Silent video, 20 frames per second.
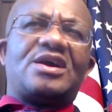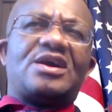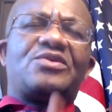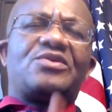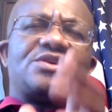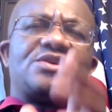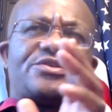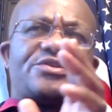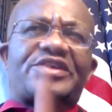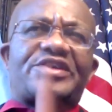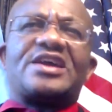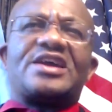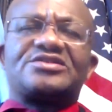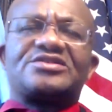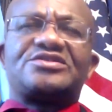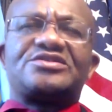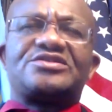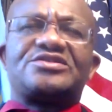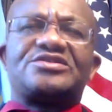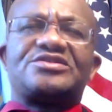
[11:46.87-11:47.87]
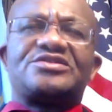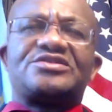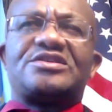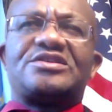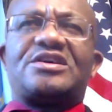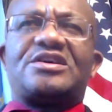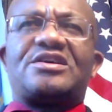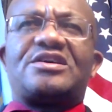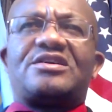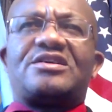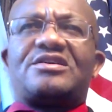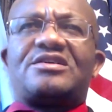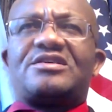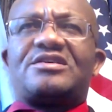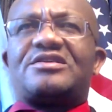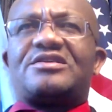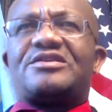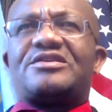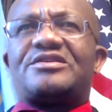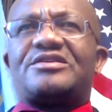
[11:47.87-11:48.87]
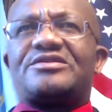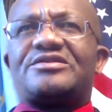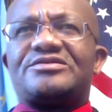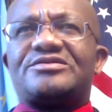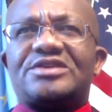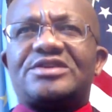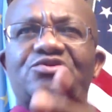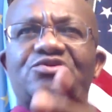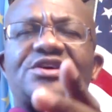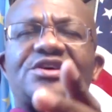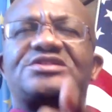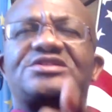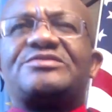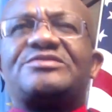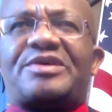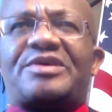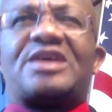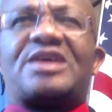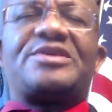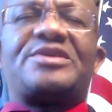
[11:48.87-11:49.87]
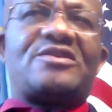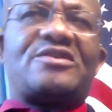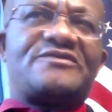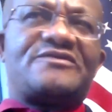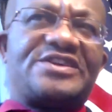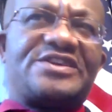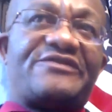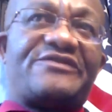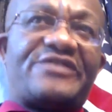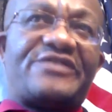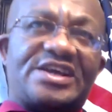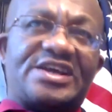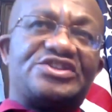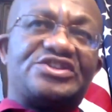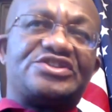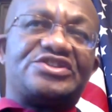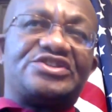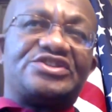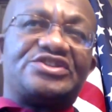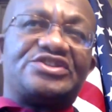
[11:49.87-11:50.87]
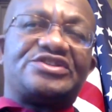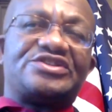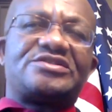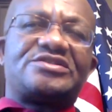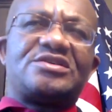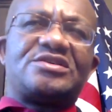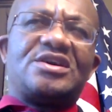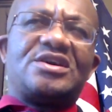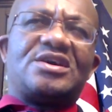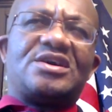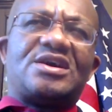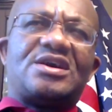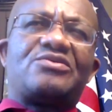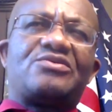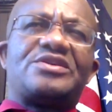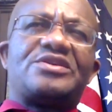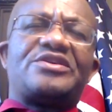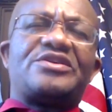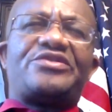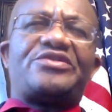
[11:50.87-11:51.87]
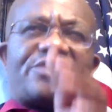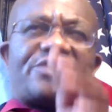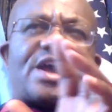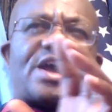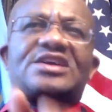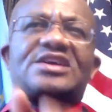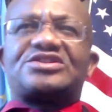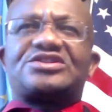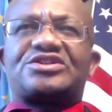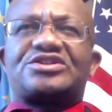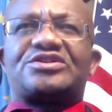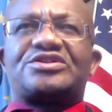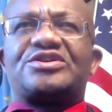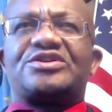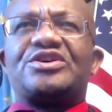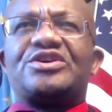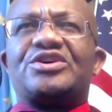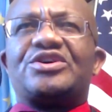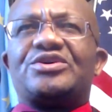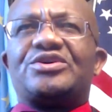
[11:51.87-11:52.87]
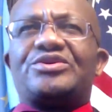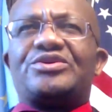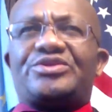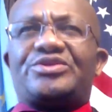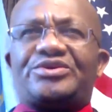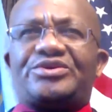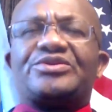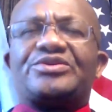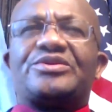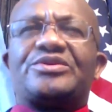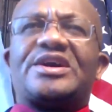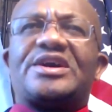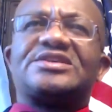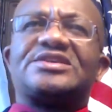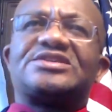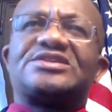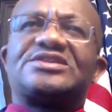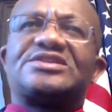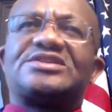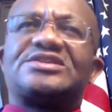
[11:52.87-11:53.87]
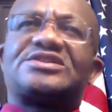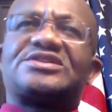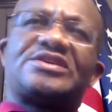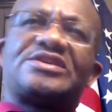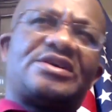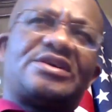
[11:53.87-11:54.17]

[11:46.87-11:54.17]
I want to thank the U.S. Department of Defense. I want to thank U.S.